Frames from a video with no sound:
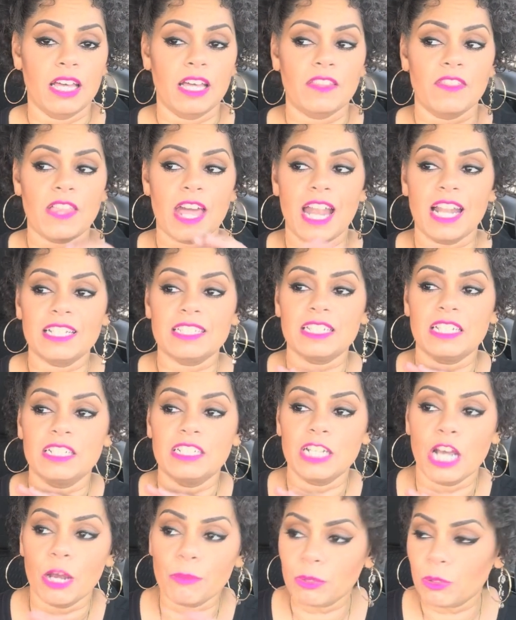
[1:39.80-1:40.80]
That is the
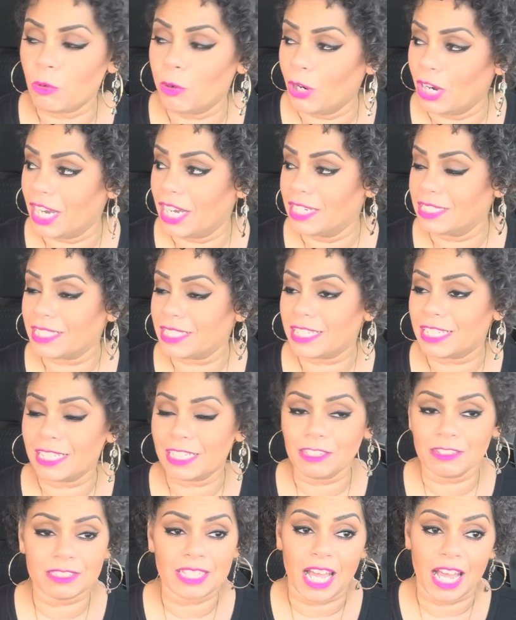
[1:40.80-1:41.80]
number one
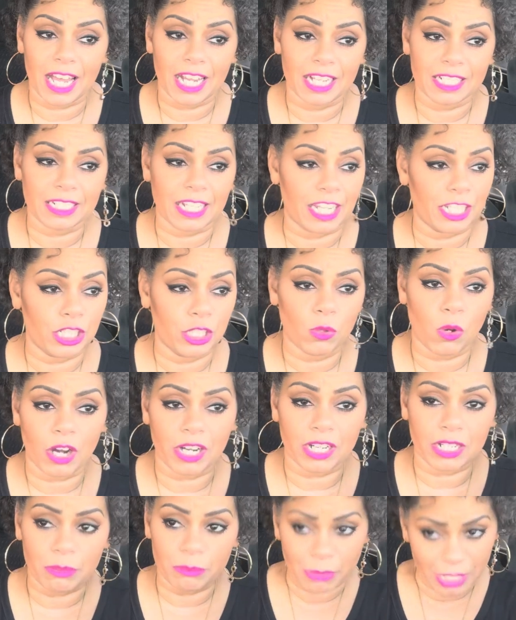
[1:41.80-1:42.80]
clear sign that you
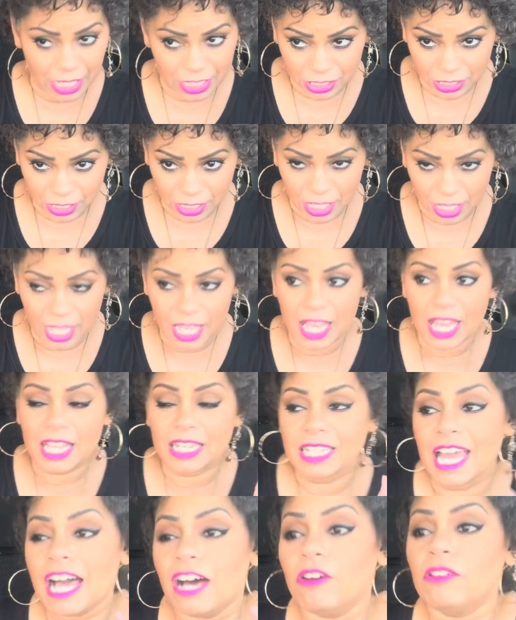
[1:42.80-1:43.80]
are enmeshed.
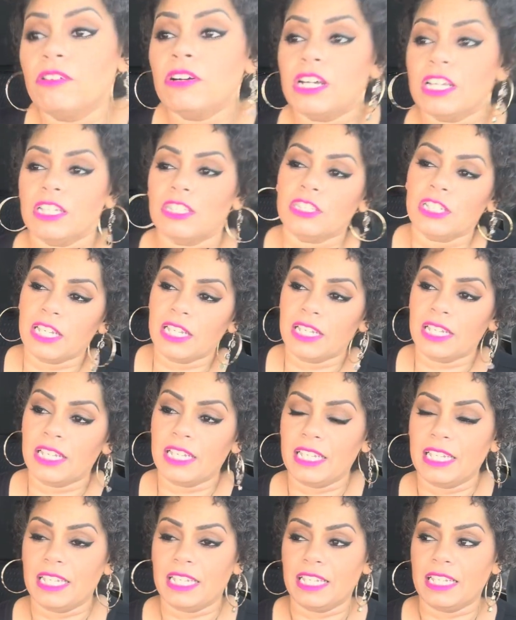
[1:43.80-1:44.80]
Now,
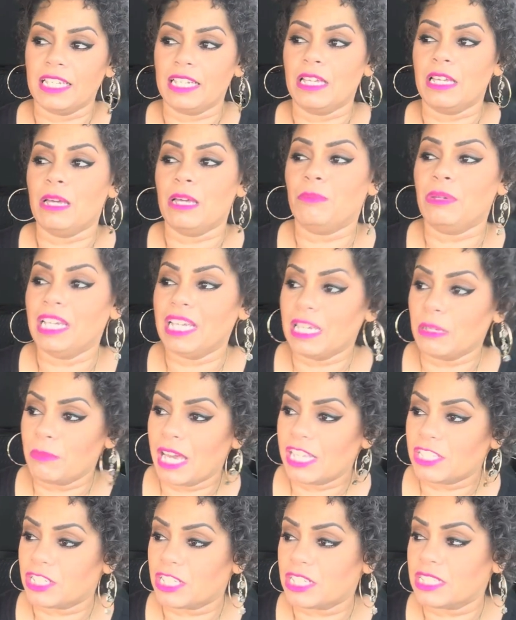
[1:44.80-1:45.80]
being
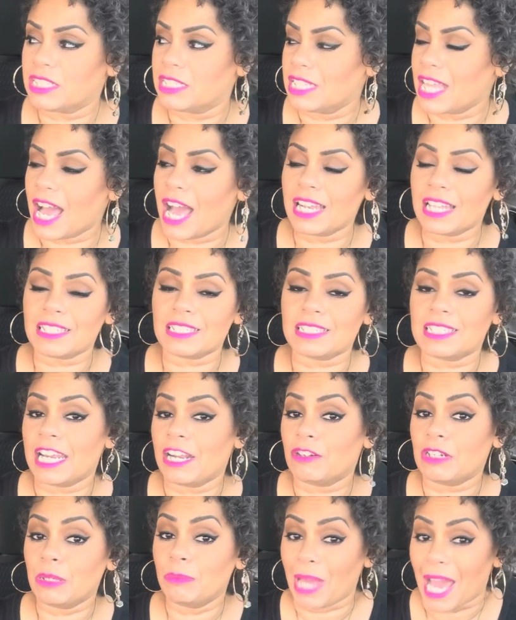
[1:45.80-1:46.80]
enmeshed is not
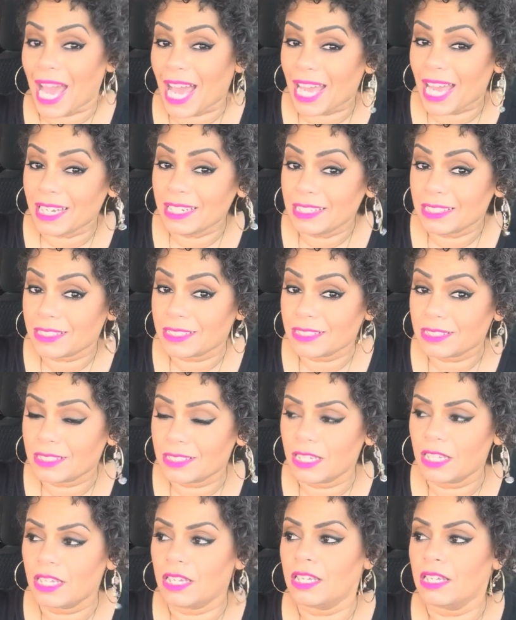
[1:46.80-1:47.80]
necessarily bad.
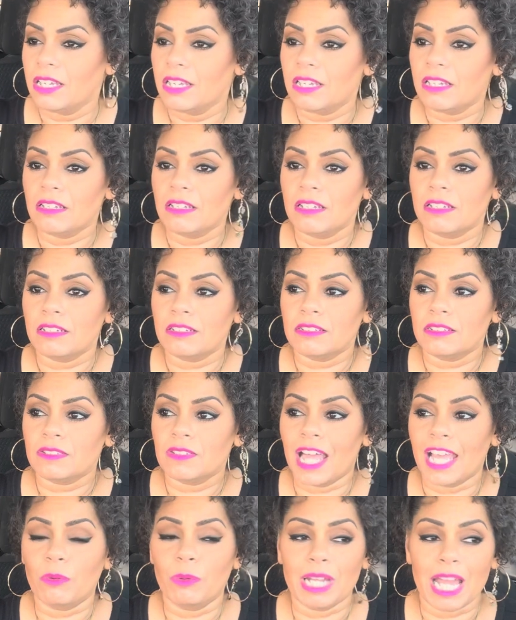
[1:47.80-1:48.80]

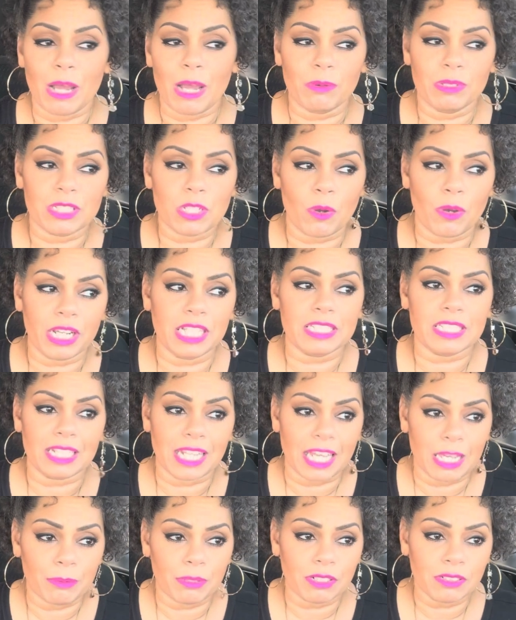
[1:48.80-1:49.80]
Like when I was going into
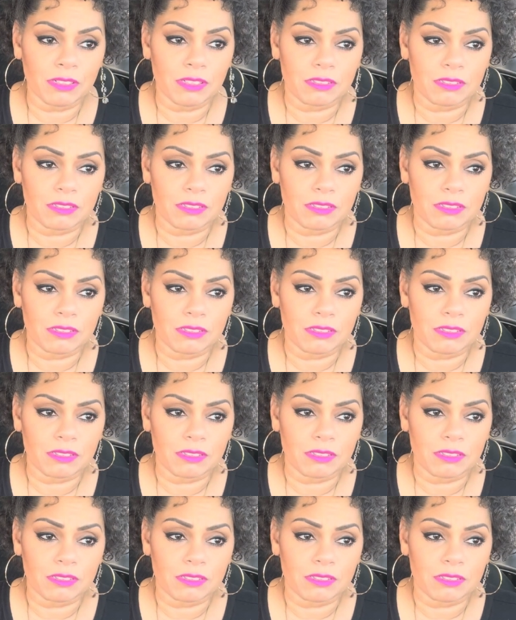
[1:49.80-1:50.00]
labor